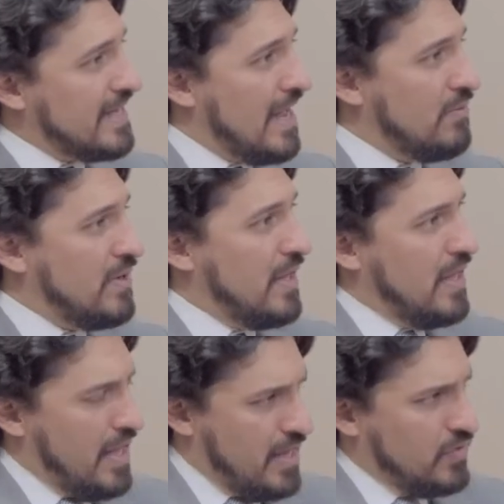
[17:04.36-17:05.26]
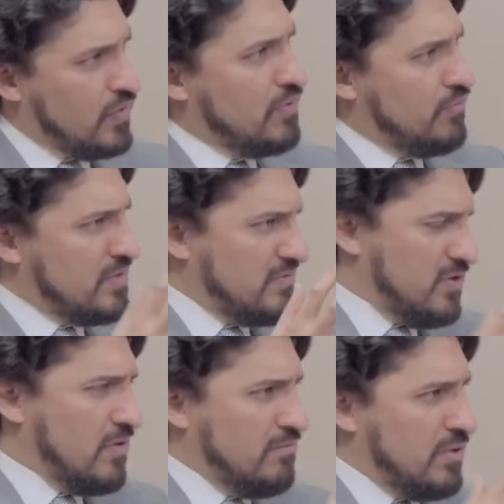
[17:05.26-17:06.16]
down, and Europe was, you
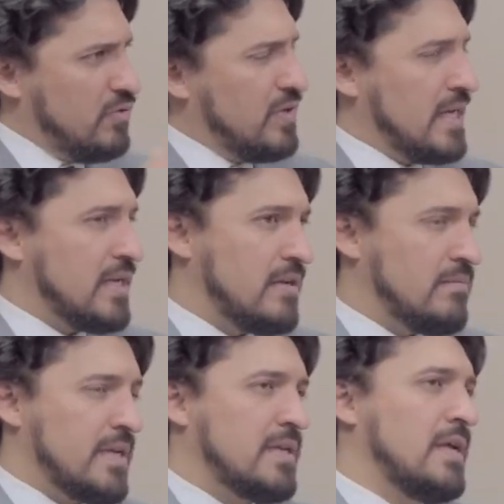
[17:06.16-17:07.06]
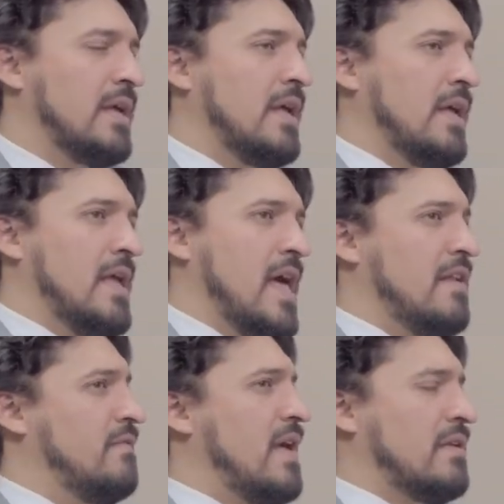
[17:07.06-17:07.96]
know, ballooning a little bit. And
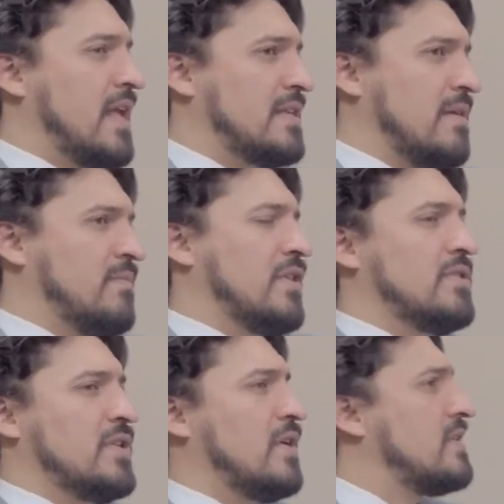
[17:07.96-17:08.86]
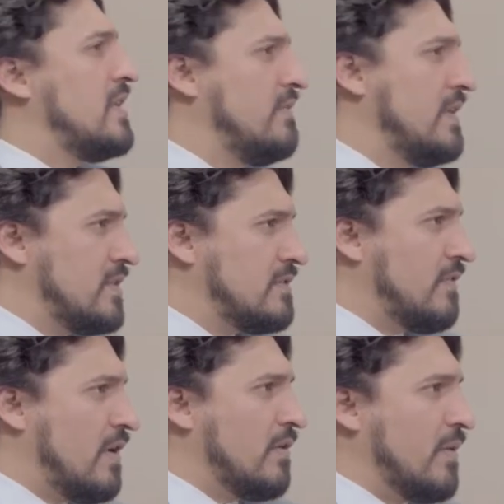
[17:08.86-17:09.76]
it felt like something you'd see on TV just
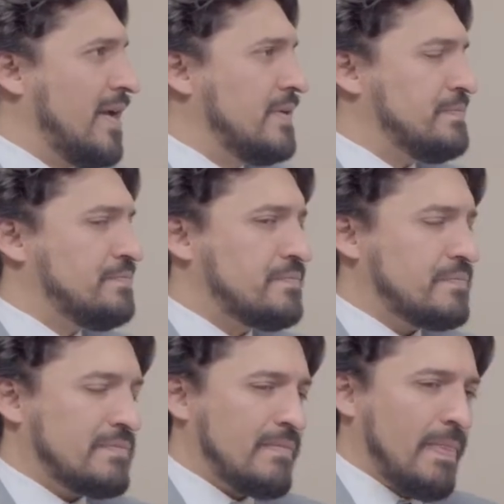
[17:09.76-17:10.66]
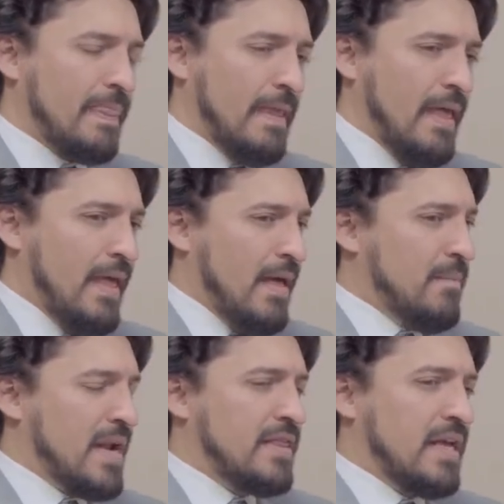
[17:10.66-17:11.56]
far away.
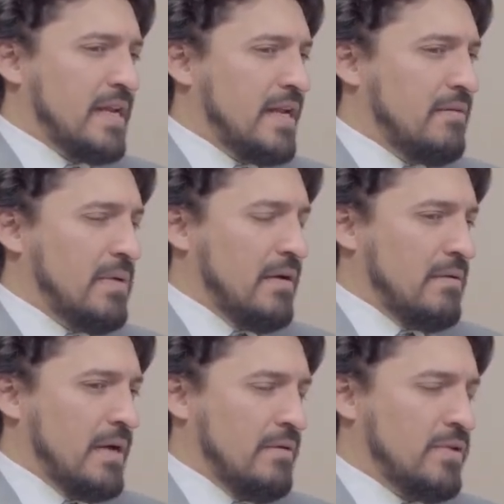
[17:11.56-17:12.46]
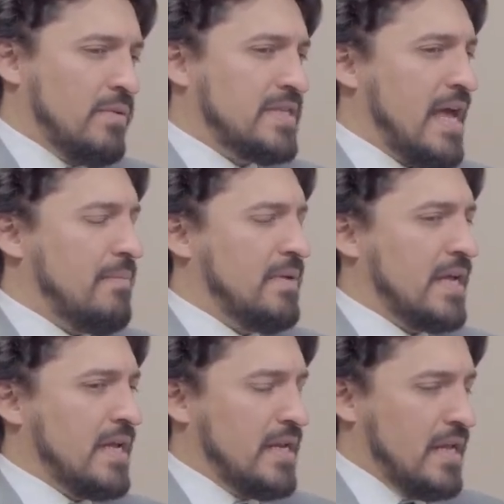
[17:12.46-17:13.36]
But I think, Lena, uh, with what's
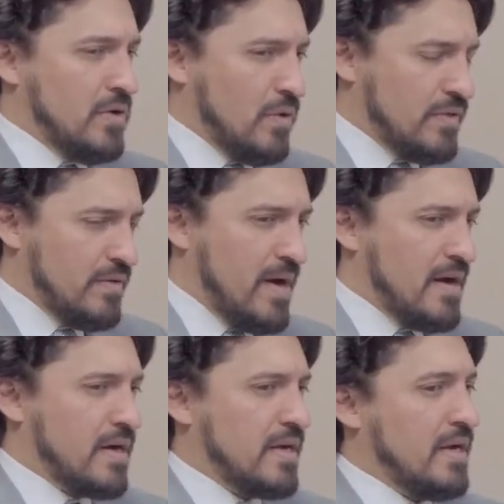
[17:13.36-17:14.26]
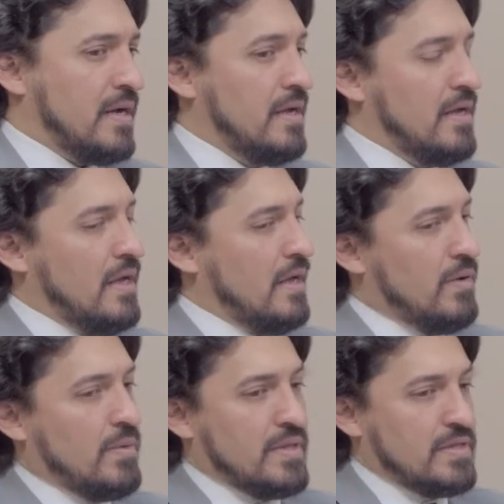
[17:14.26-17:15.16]
happening in, in North America,
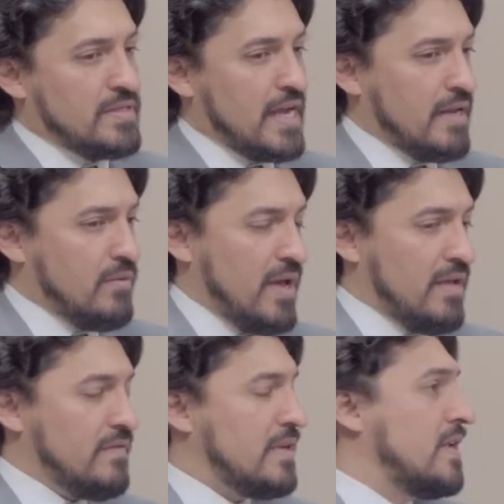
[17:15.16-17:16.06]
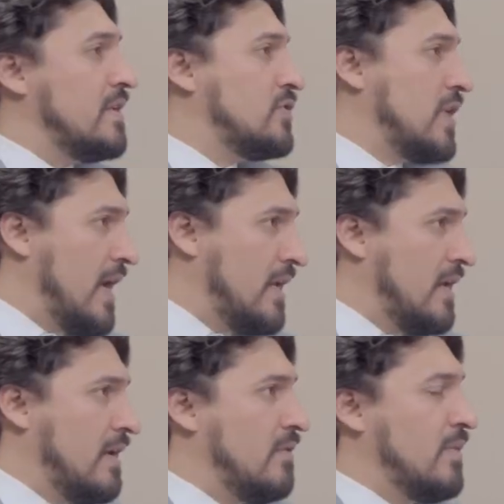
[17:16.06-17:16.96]
with the second wave in, in
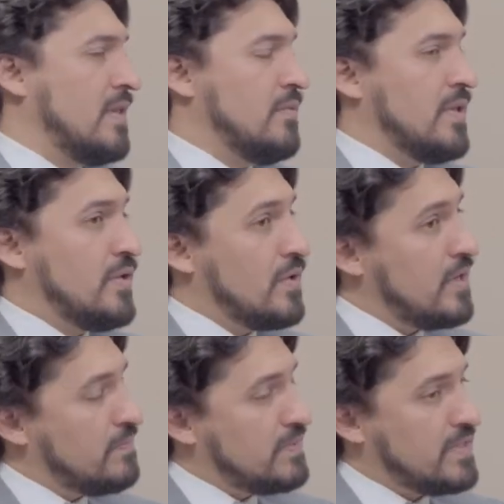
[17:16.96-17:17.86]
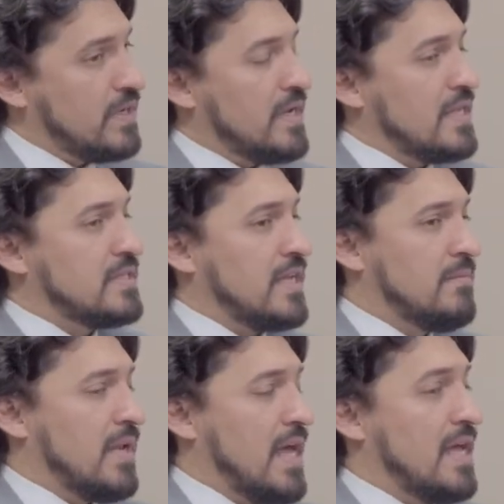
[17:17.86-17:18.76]
China, with, with Europe still not
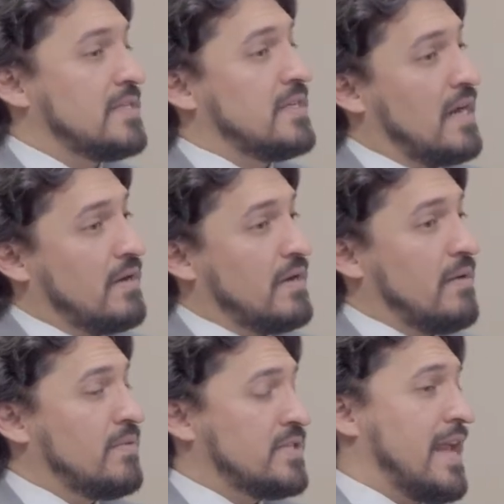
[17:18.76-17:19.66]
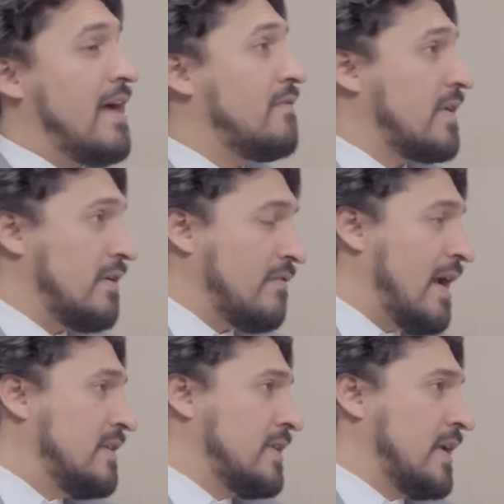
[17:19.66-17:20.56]
stabilized, and our numbers in Africa
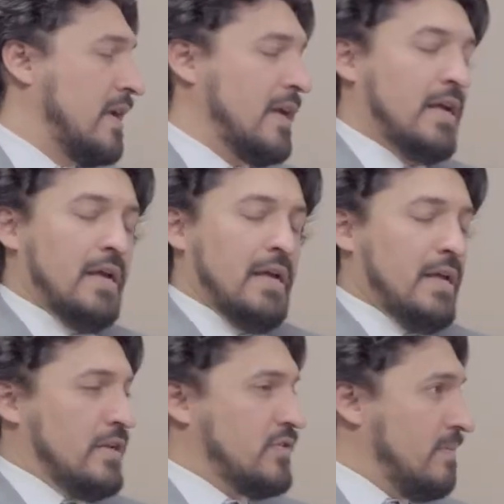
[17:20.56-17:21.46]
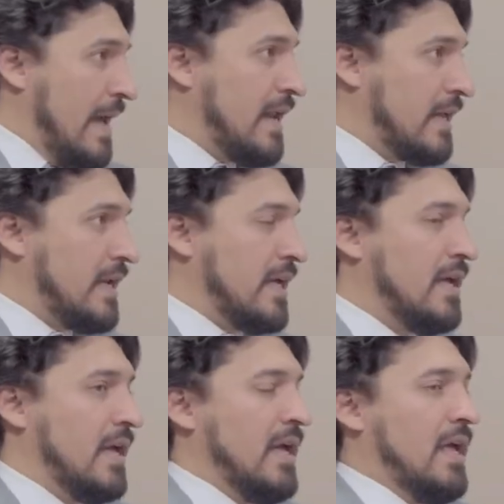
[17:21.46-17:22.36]
rising dramatically,
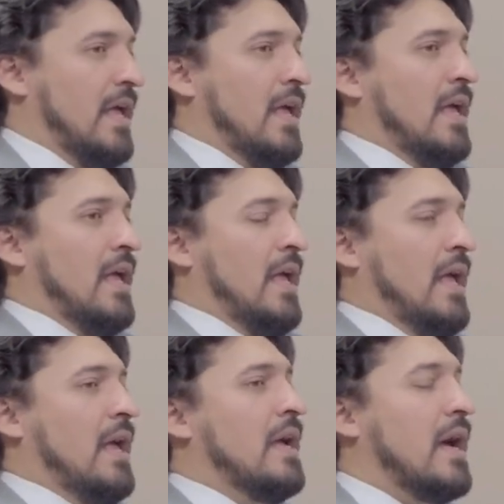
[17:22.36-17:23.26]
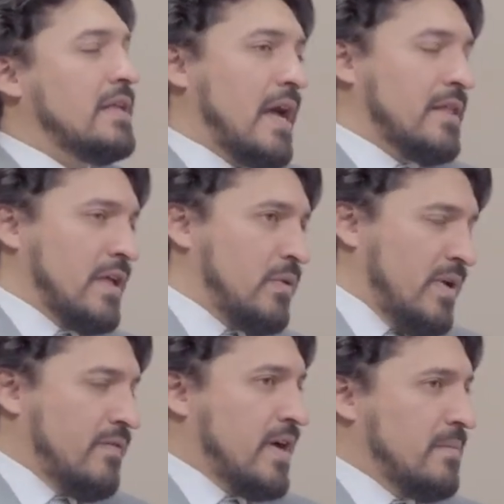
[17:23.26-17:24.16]
I, I, think
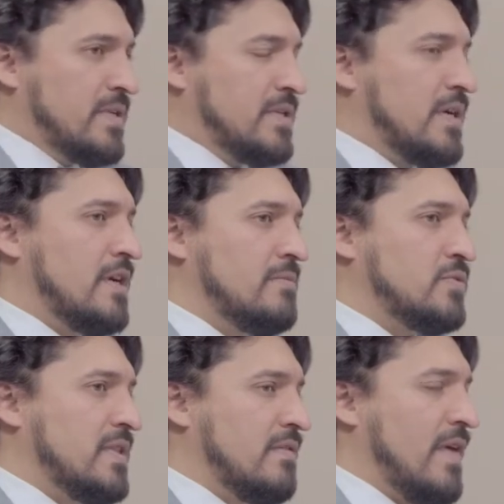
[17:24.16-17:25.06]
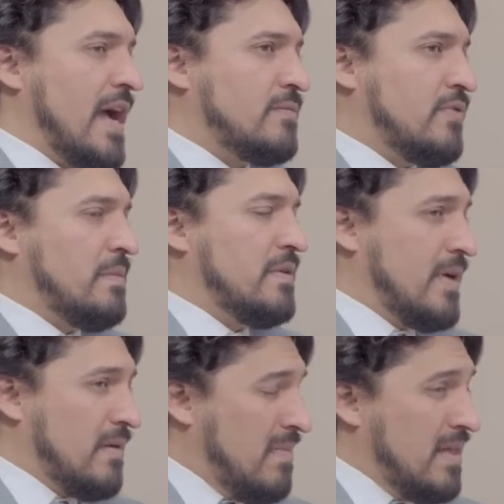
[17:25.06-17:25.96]
we've come to terms with the fact probably
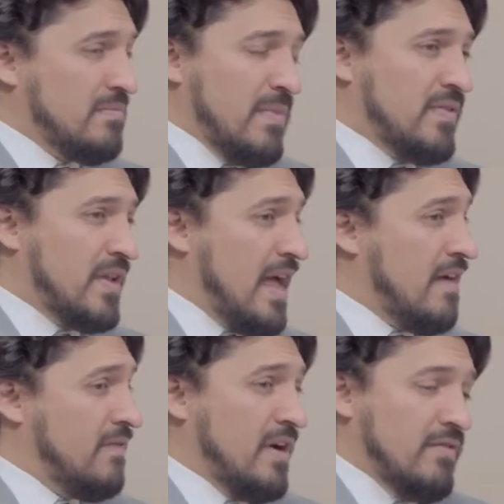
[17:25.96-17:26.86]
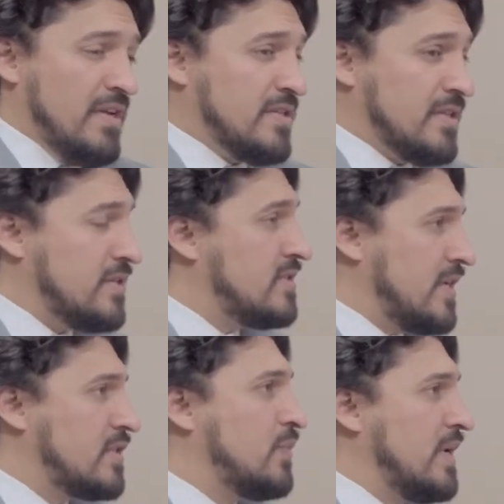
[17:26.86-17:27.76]
about a month, month and a half, very recently, just
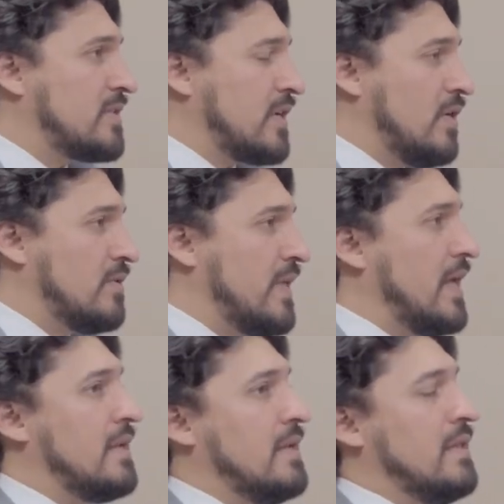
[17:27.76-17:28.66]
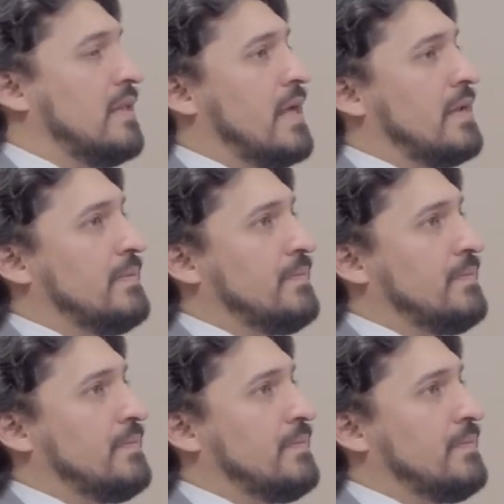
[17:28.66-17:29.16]
six weeks ago, that that